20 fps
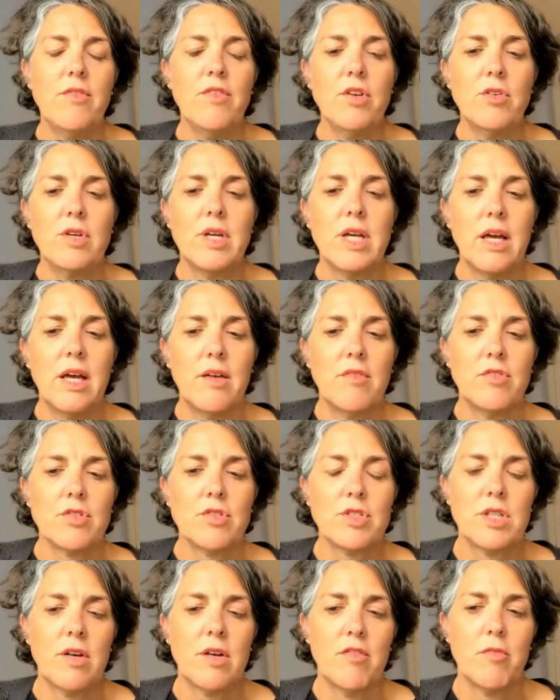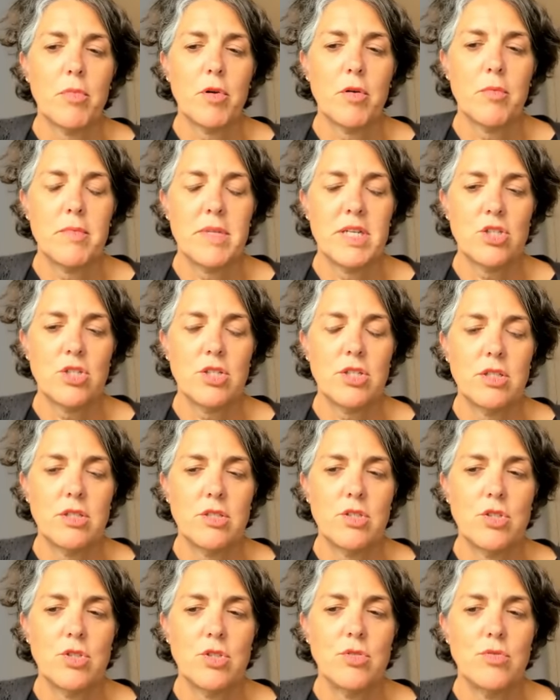if you gave yourself permission
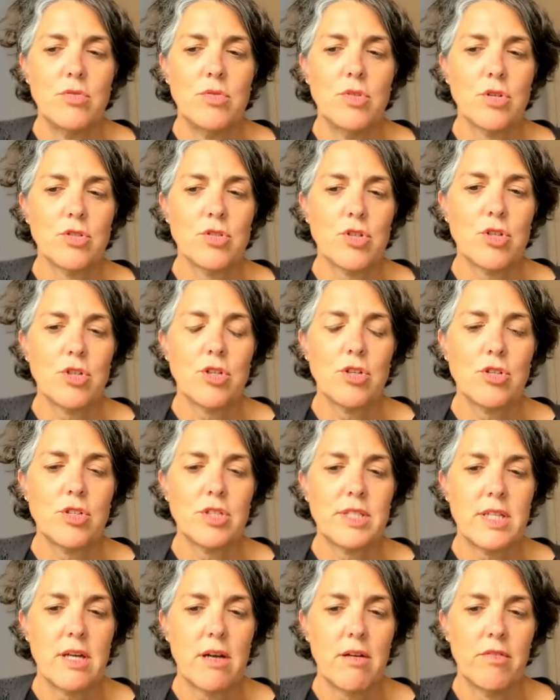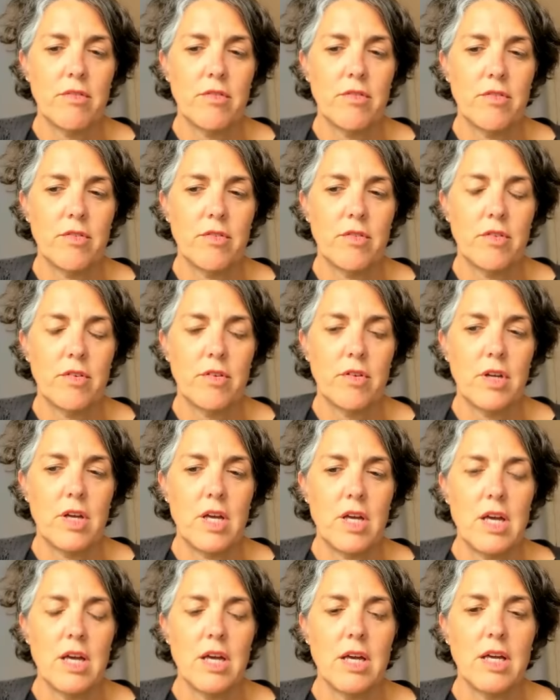to nurture yourself,
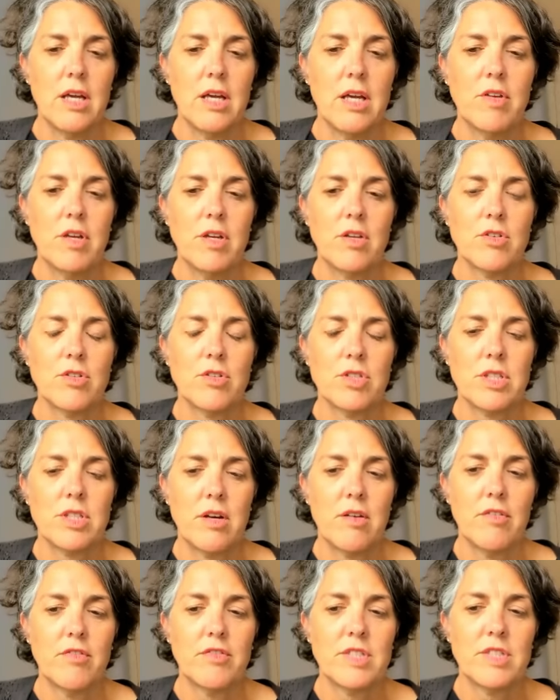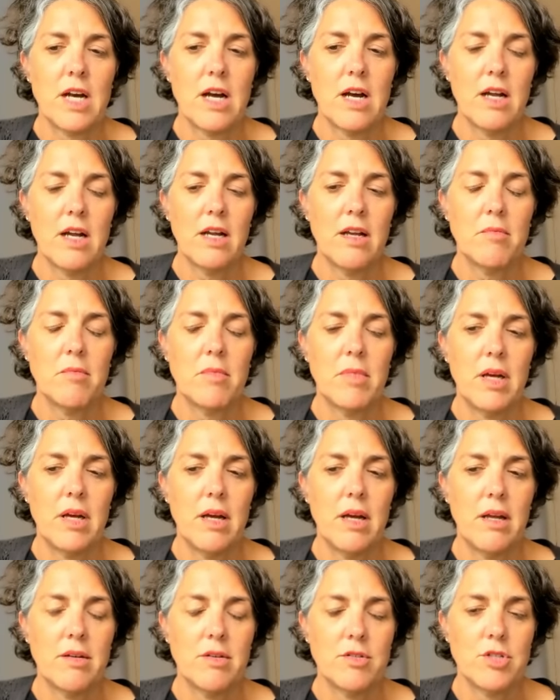giving yourself time,
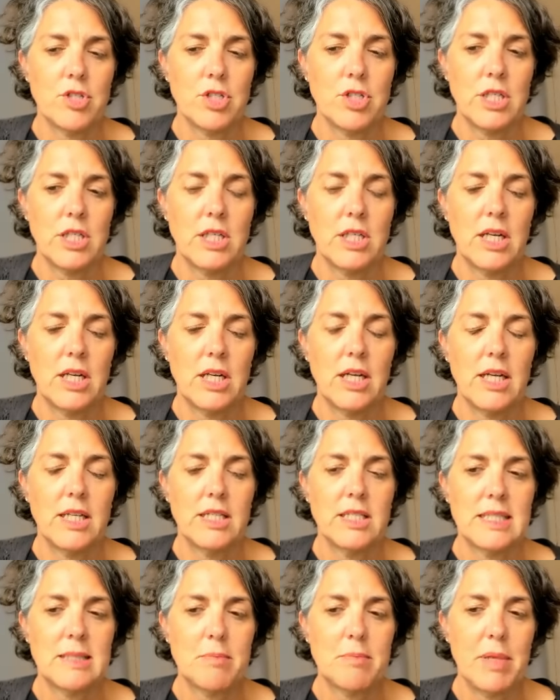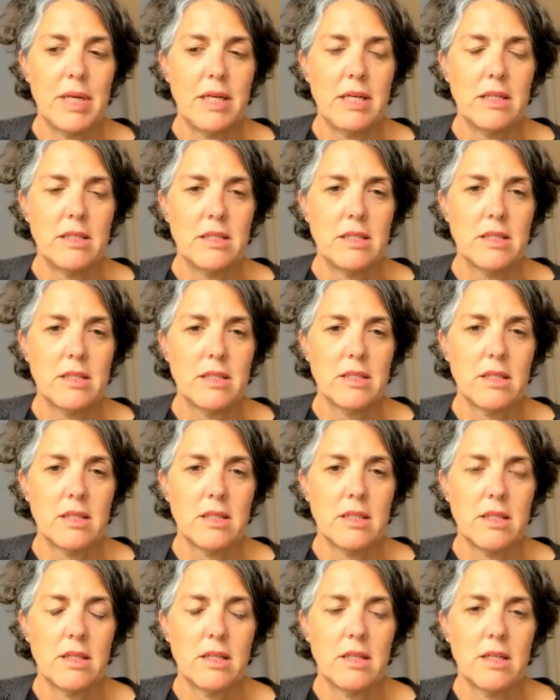energy, and space
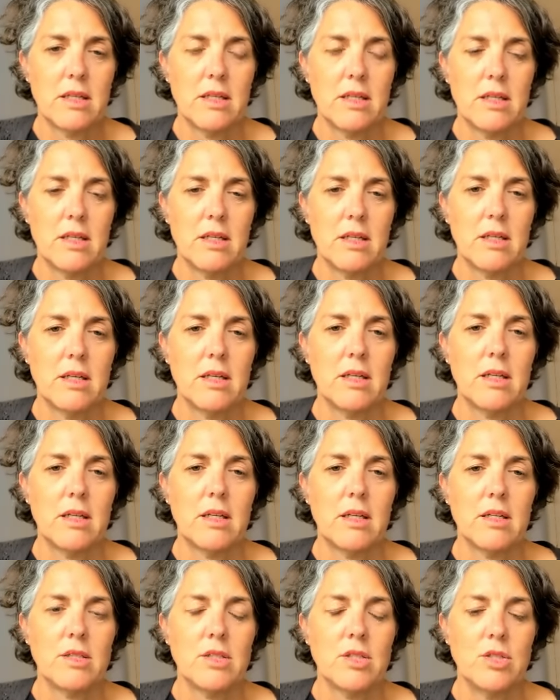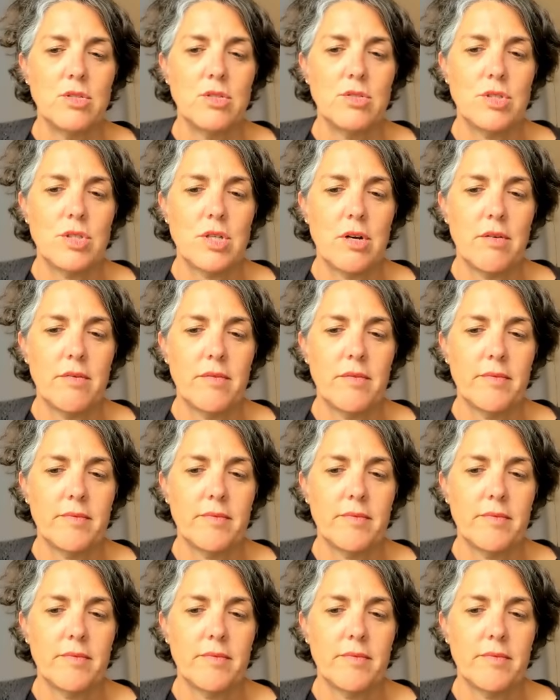to do so?